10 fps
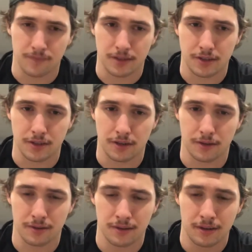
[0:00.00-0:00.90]

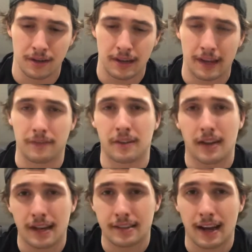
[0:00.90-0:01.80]
So if you
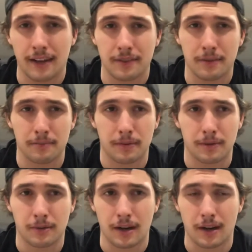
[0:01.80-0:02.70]
guys haven't been
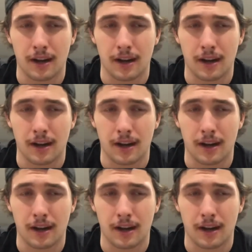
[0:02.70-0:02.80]
aware,